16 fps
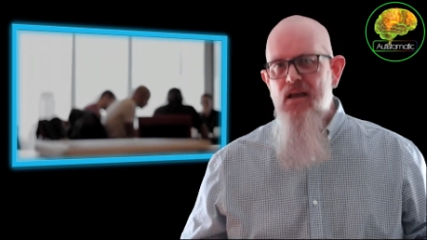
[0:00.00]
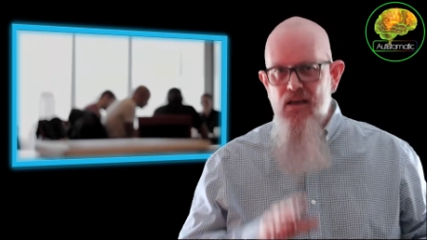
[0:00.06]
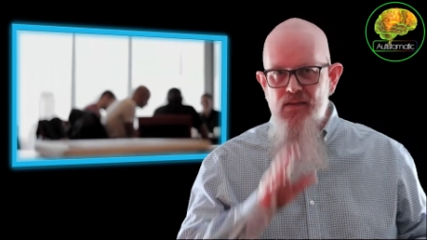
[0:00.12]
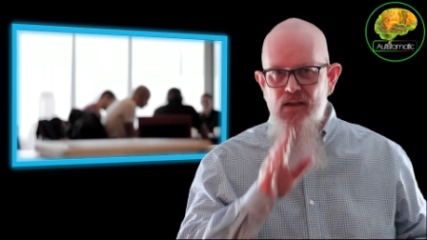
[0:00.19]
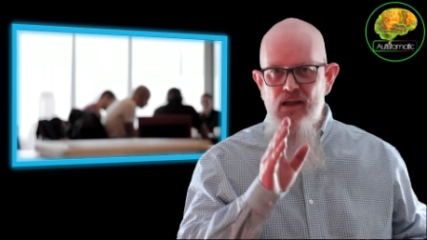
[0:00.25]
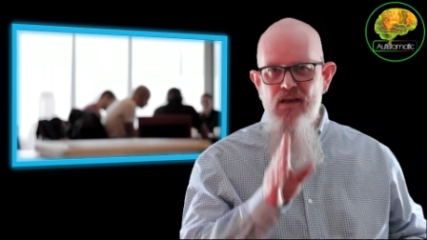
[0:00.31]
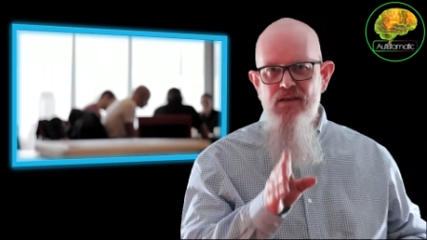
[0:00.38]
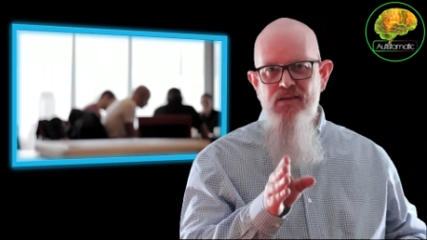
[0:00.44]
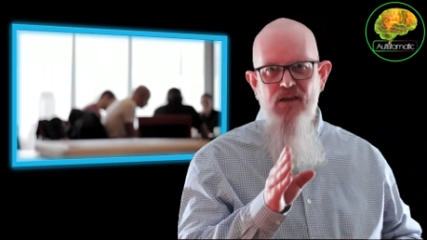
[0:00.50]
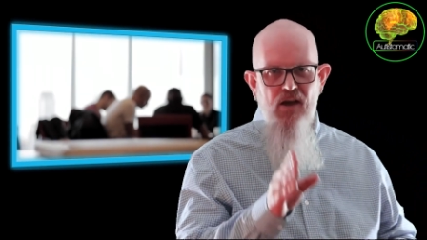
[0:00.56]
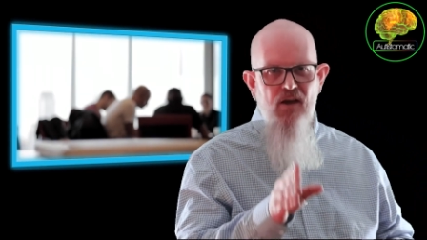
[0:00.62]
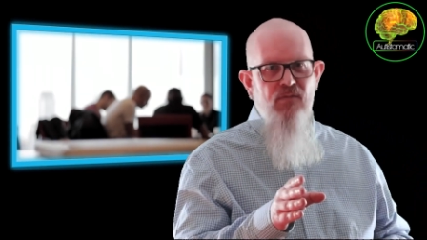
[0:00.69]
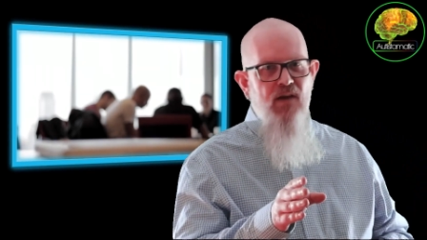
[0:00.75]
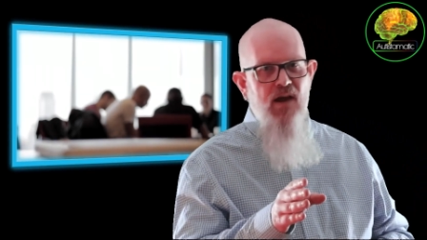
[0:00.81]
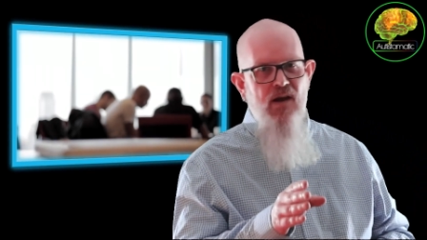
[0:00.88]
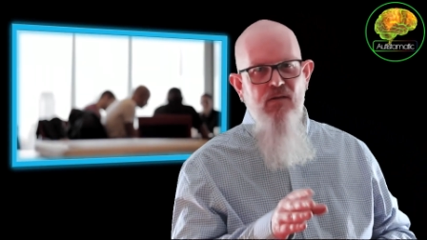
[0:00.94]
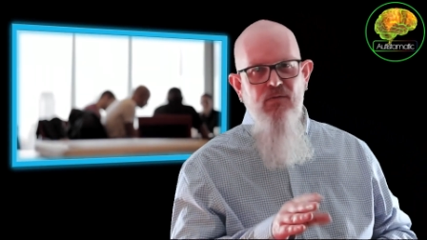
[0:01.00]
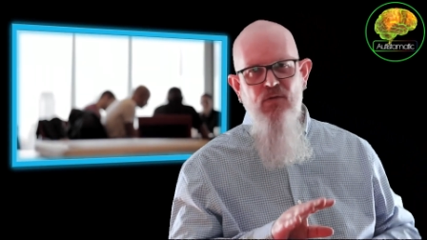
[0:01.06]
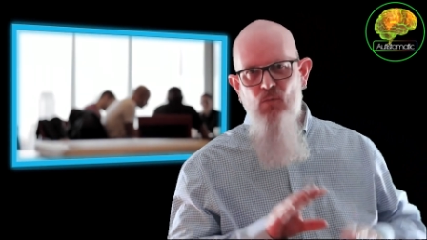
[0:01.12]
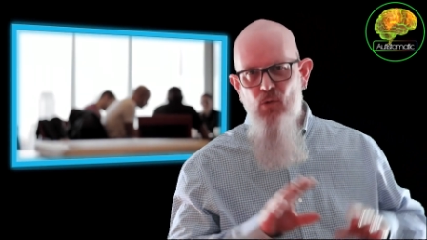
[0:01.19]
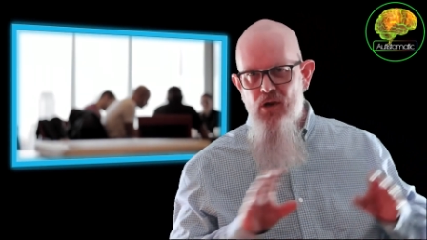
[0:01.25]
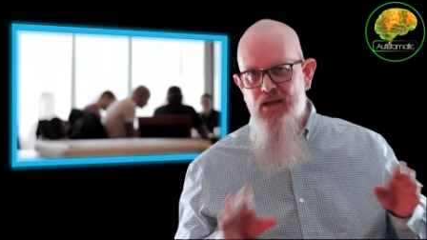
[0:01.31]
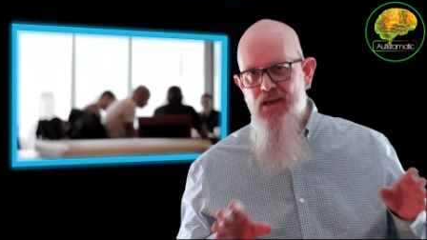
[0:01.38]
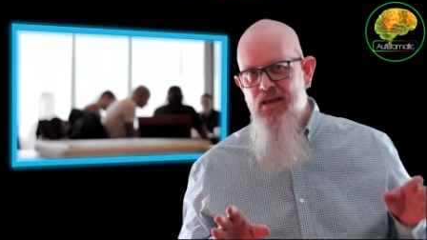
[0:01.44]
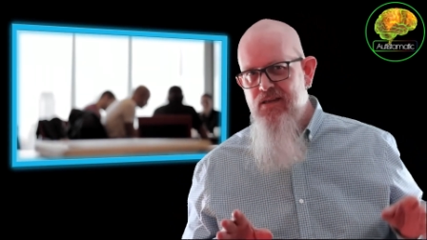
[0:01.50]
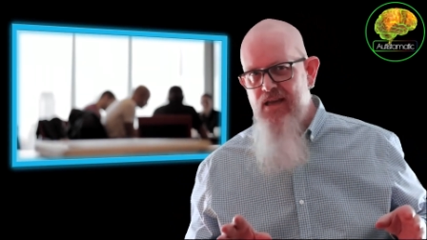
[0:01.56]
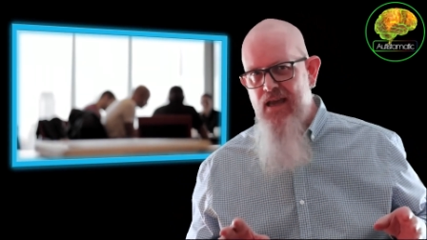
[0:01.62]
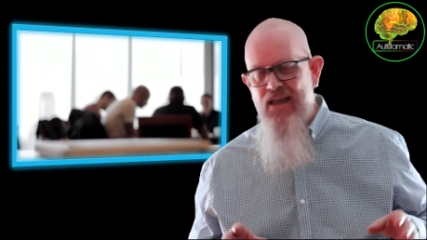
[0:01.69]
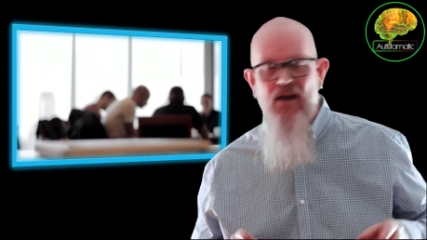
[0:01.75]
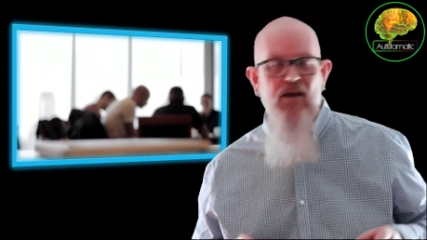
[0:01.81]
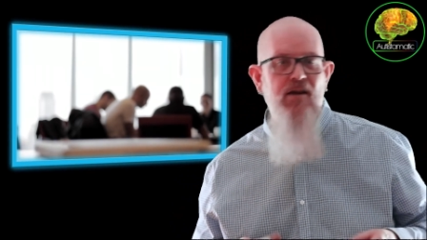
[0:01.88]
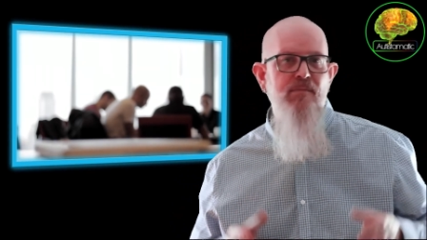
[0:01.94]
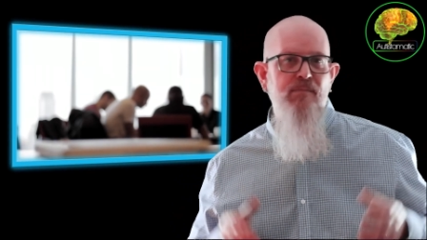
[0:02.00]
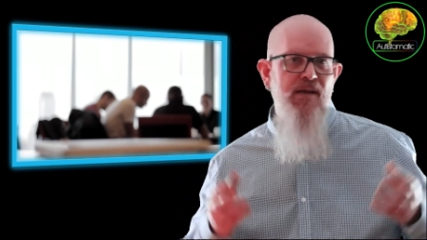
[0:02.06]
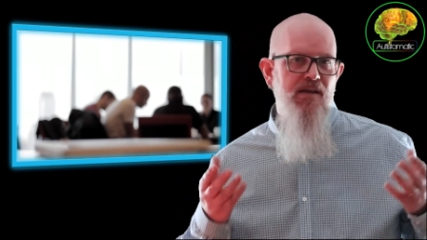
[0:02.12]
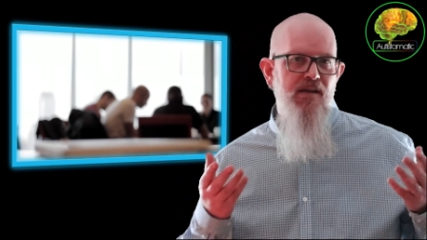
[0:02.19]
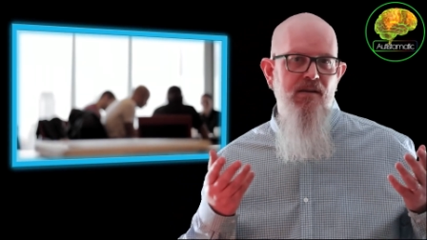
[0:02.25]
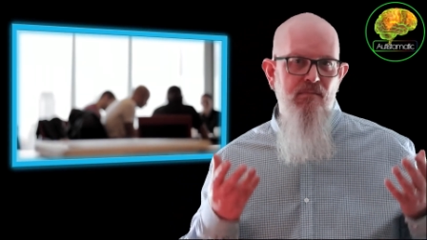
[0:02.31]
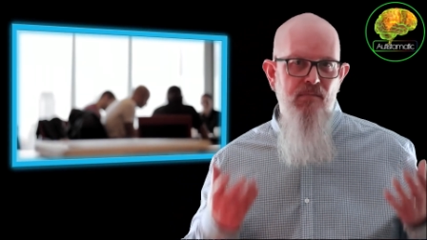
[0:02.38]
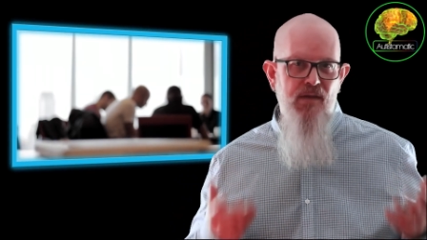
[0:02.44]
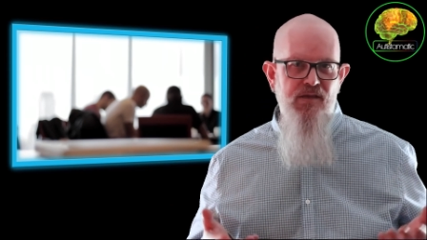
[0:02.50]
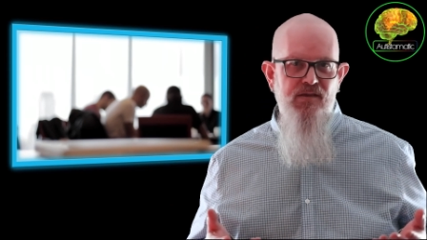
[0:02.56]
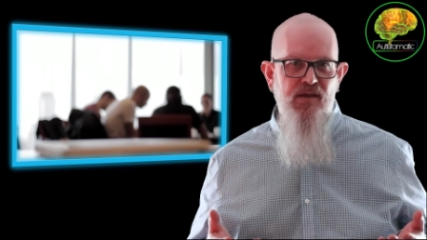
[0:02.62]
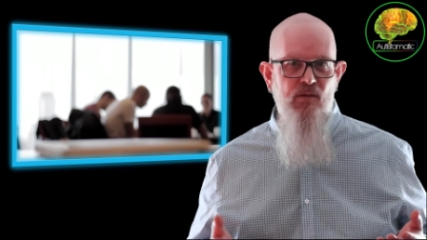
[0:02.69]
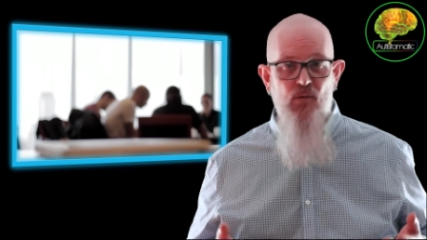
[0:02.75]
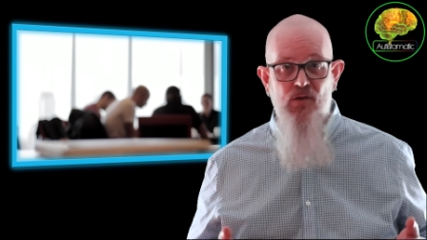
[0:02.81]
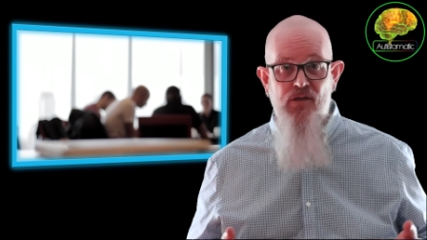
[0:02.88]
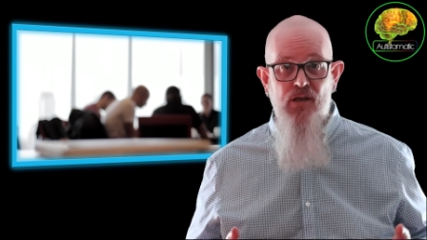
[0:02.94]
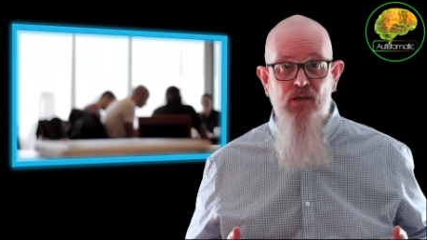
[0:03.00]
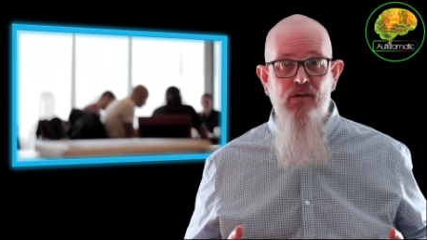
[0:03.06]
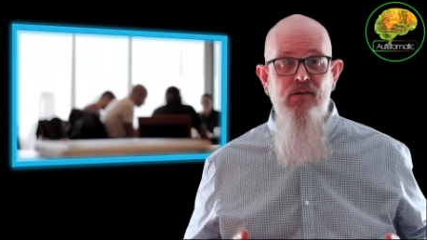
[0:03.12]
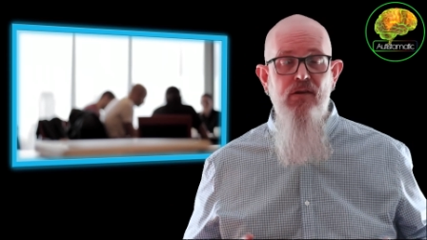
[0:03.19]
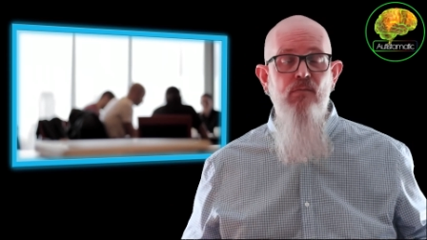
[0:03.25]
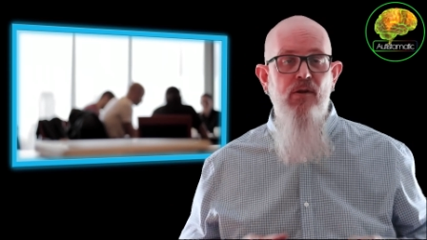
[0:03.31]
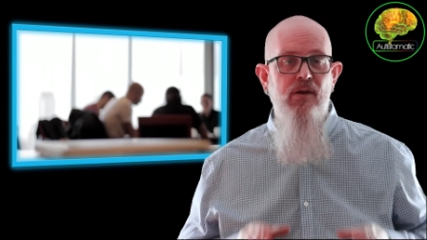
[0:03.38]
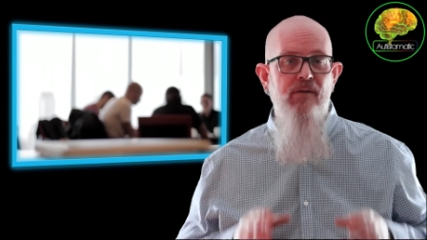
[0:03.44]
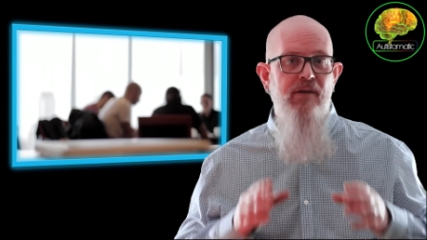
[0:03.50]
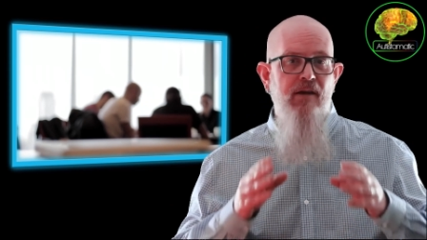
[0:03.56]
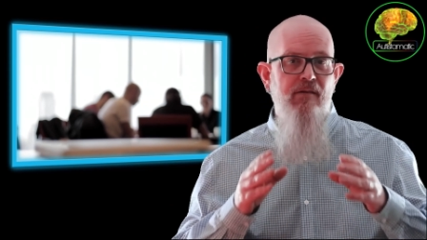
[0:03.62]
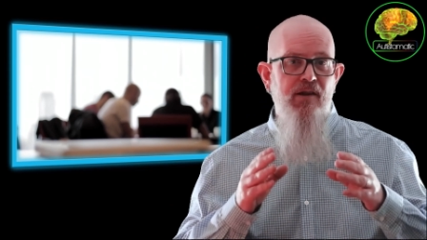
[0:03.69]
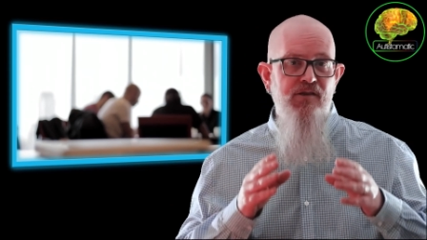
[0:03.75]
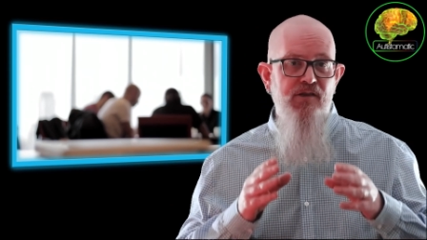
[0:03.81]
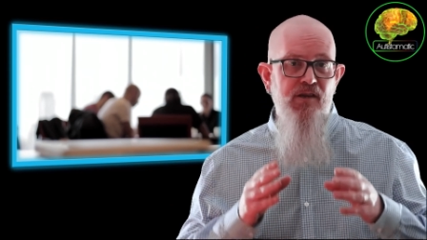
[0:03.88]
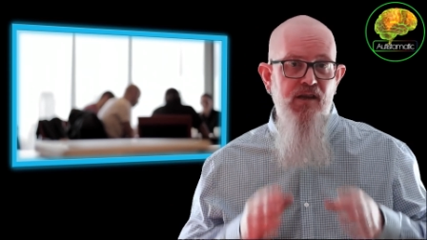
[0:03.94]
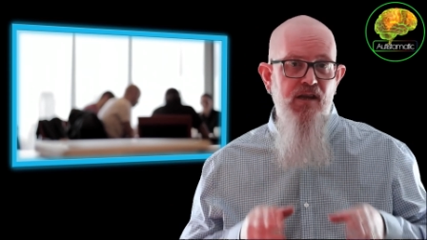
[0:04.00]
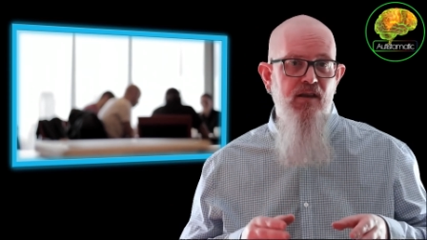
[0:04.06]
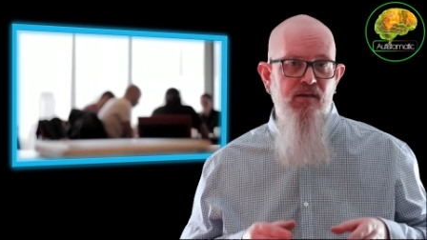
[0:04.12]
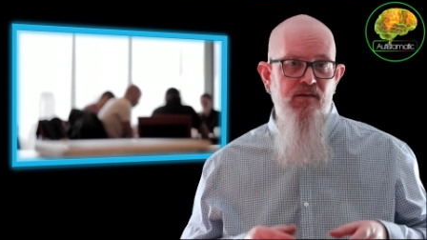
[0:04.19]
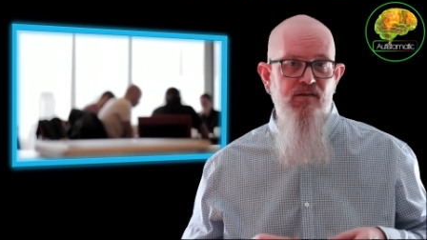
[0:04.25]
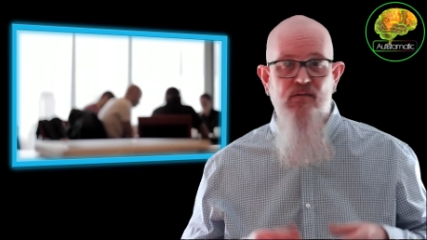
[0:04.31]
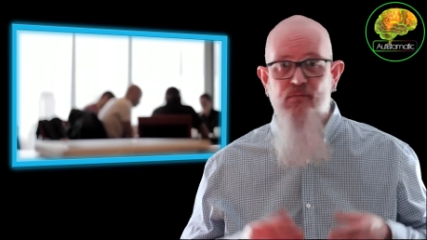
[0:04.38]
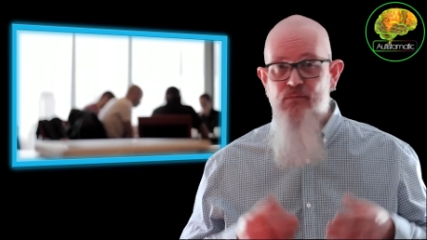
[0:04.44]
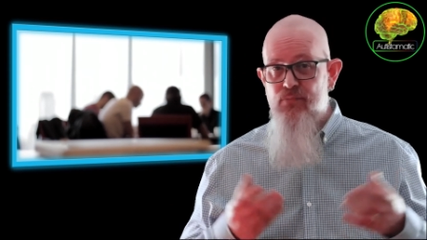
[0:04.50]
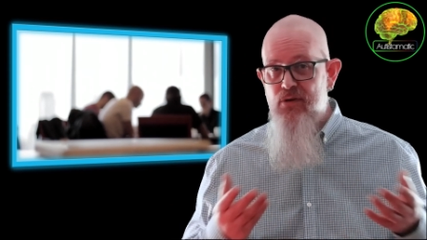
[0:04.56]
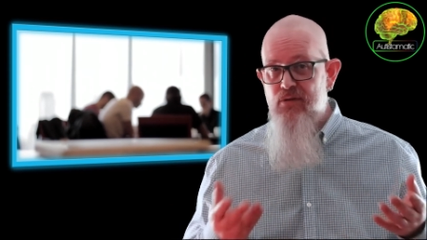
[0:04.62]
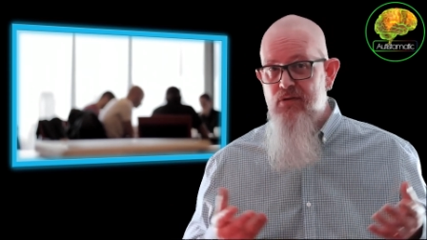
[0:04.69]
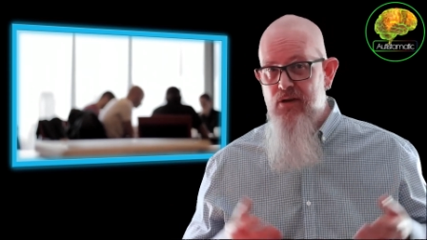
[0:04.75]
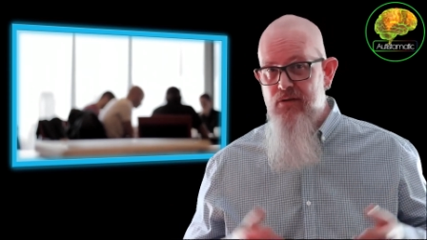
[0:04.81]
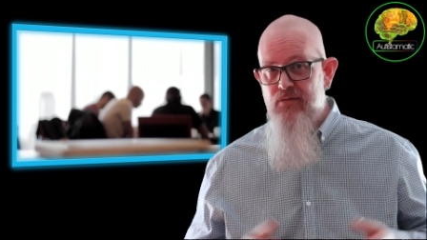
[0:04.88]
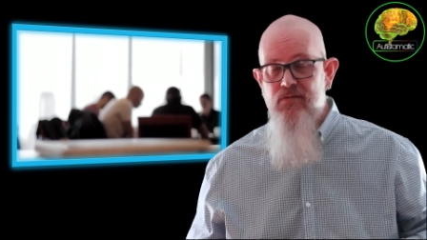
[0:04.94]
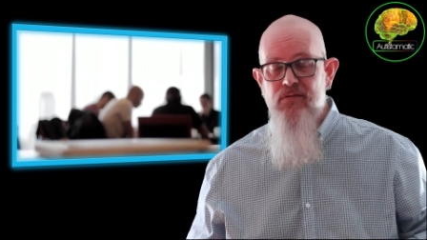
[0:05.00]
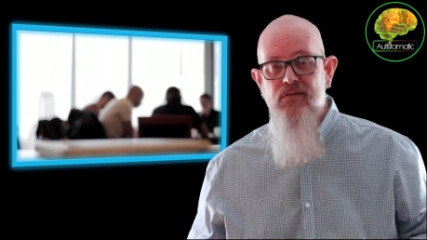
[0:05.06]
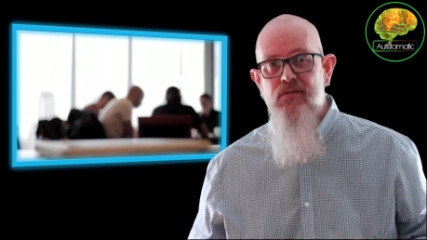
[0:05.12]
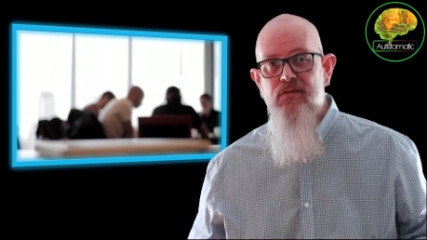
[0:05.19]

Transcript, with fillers: In the last half hour of the working day, I'd been in a meeting which included one of our engineers, Bruno.